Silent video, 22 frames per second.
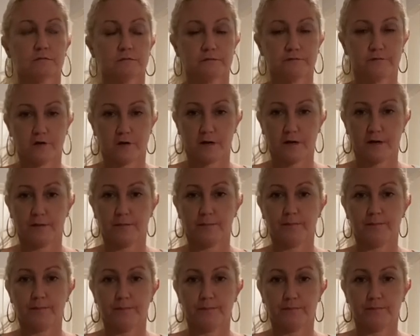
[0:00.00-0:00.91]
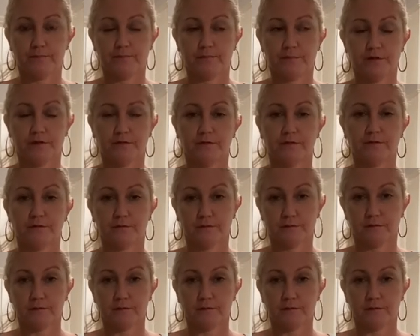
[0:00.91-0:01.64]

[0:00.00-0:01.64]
from the